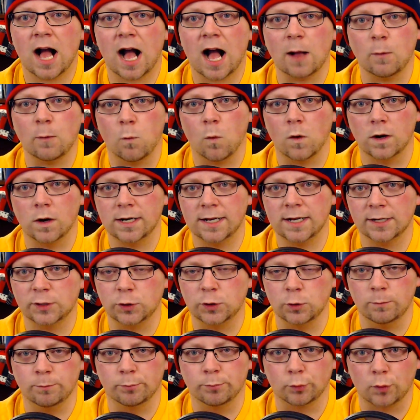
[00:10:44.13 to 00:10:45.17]
I wanted it
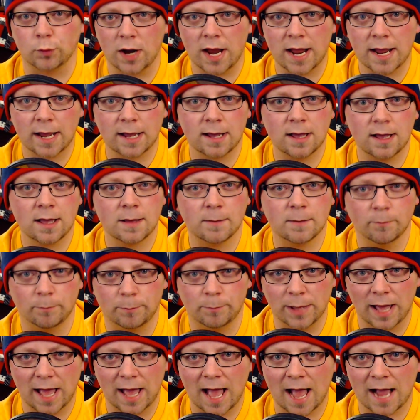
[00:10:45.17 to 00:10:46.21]
to bring
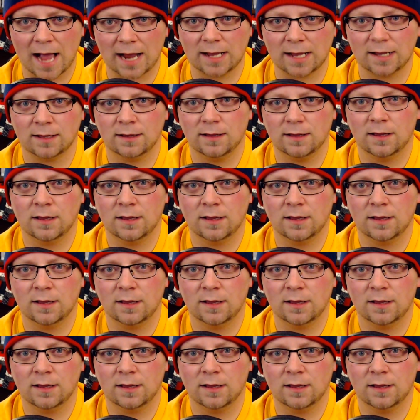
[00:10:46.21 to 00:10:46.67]
back